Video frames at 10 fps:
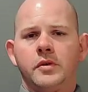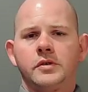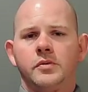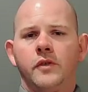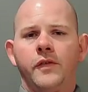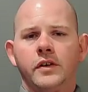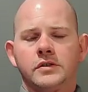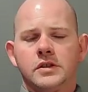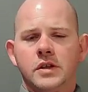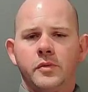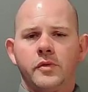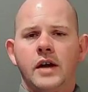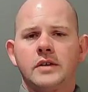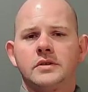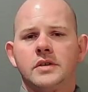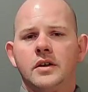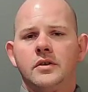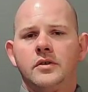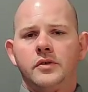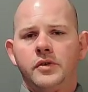point fingers at the Democrats and say,
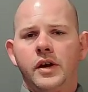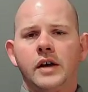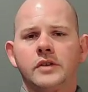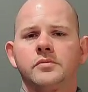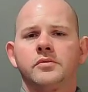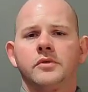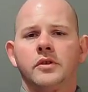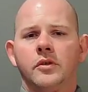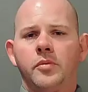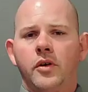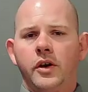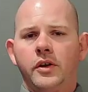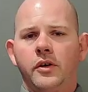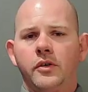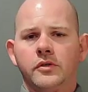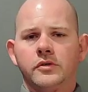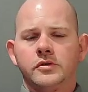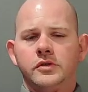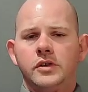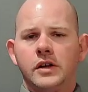you guys are political party toters,
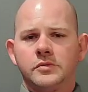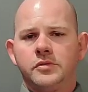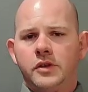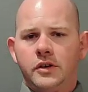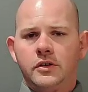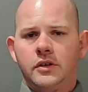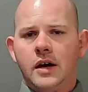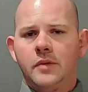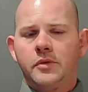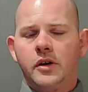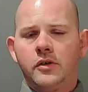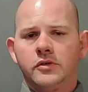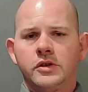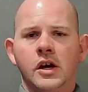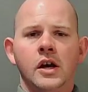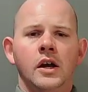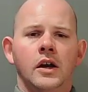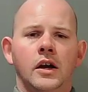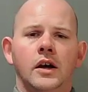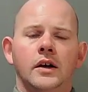or you guys are political line toters.
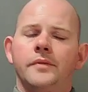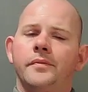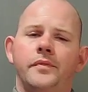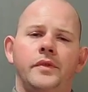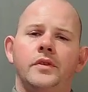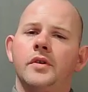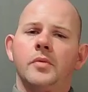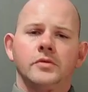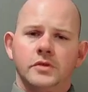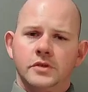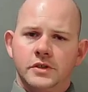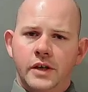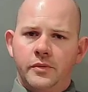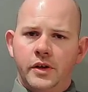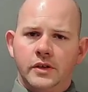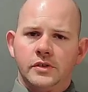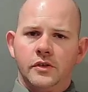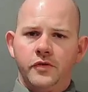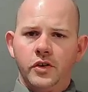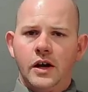They're both do the same thing. So
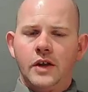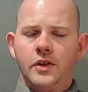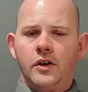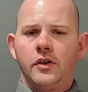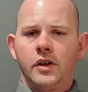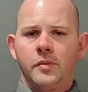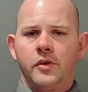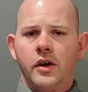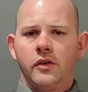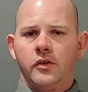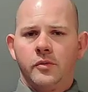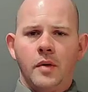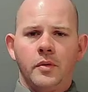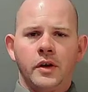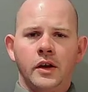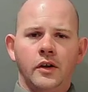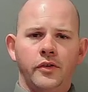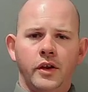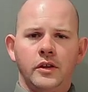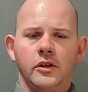if you're out there and you're a Democrat or a Republican and you're
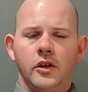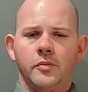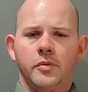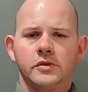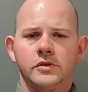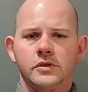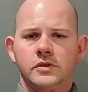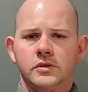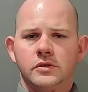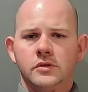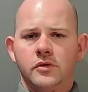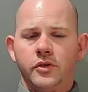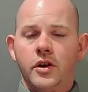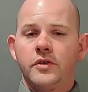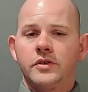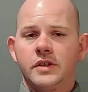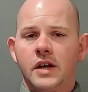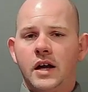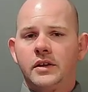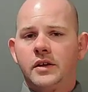thinking that the other person or the other
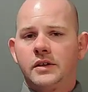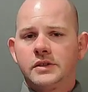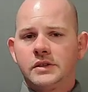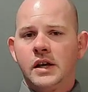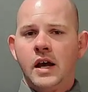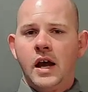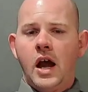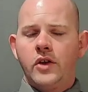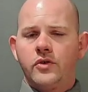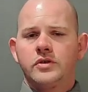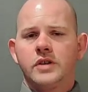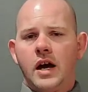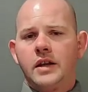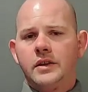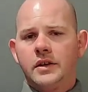side does it and your side